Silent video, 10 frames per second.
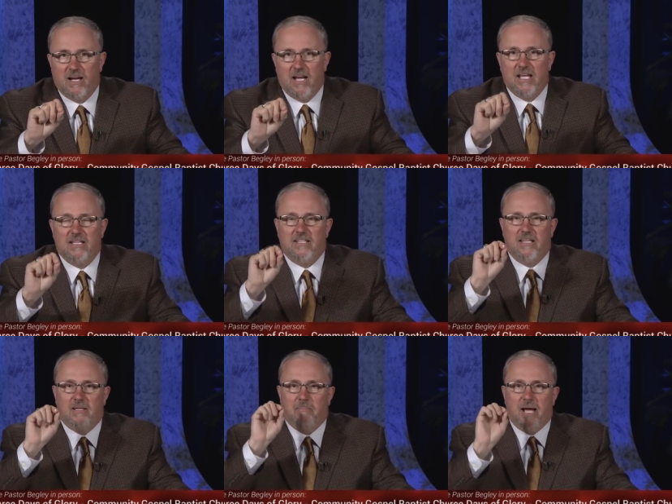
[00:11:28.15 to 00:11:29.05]

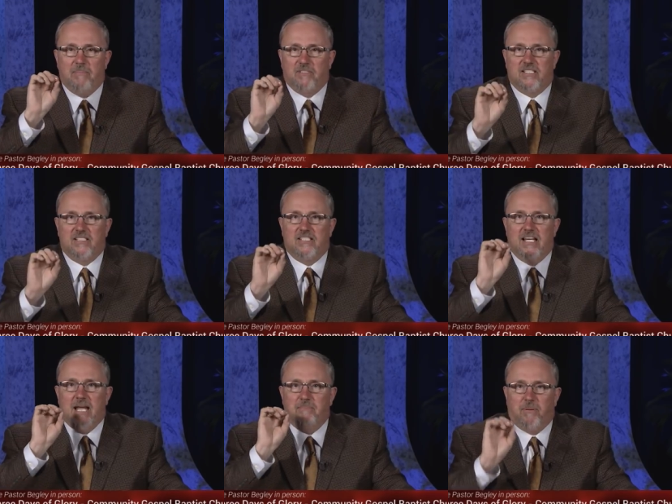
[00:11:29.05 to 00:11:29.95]
The Bible says
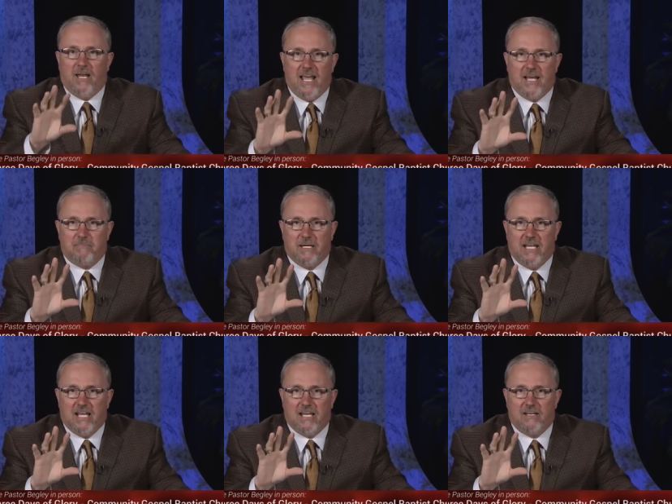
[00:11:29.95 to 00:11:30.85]
then a plague
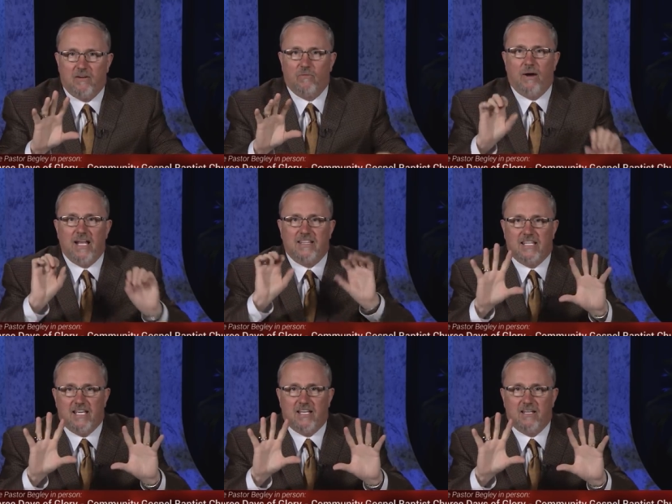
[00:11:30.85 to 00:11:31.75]
began right
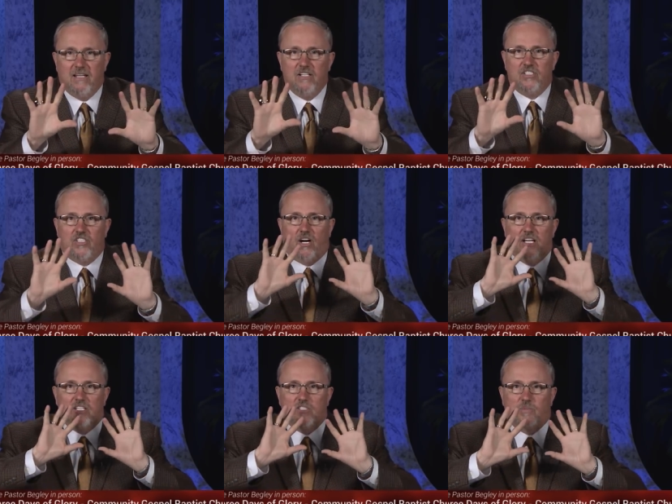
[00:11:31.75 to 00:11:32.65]
then,
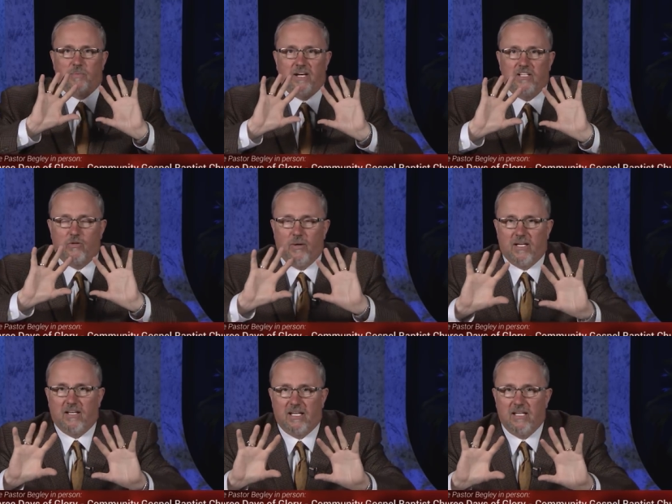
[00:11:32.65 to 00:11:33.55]
started to spread
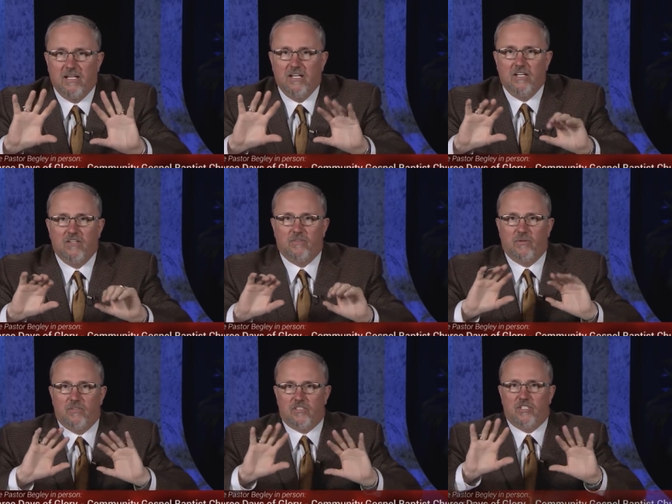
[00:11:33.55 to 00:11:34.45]
quickly
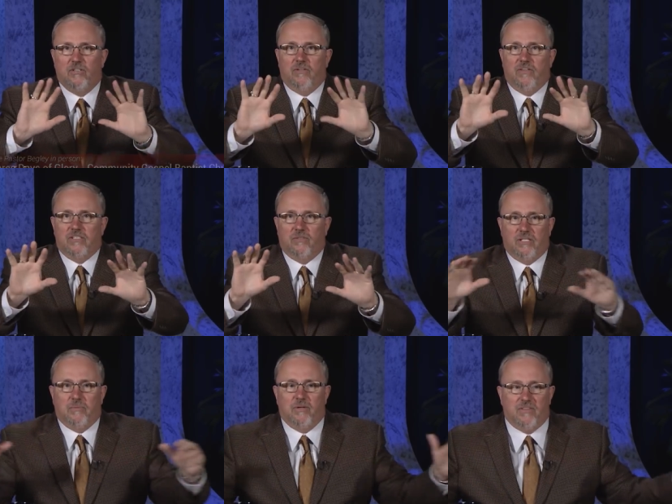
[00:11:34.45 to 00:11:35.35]
through the children of Israel
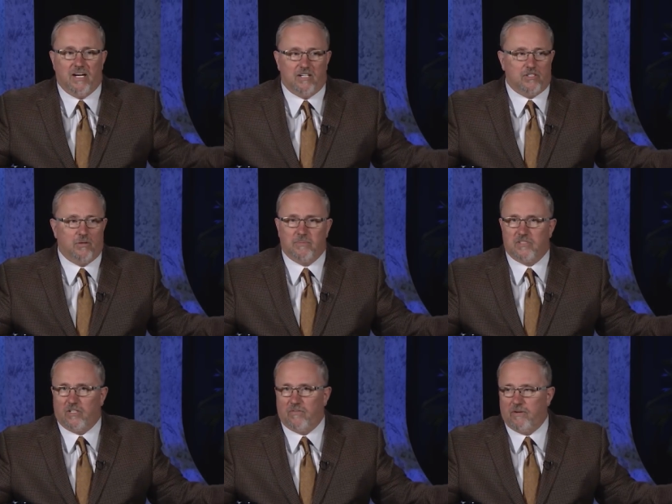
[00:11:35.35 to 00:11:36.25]
that were there to
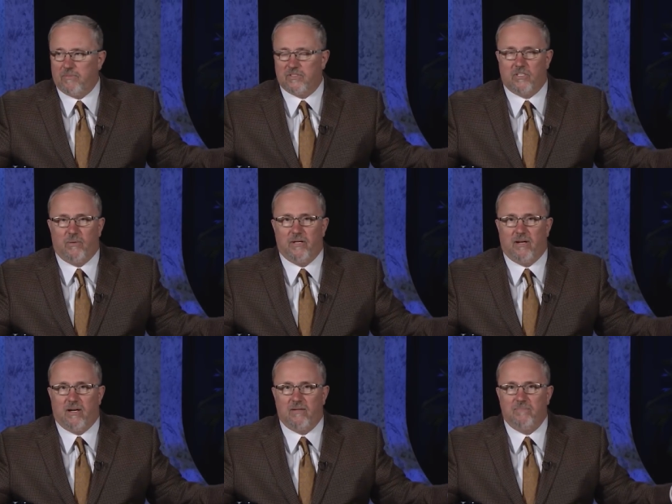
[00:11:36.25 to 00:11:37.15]
observe what was going
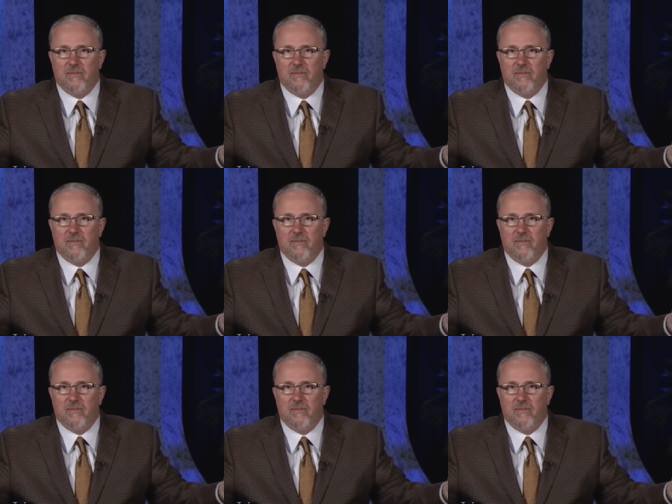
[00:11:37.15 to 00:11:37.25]
on.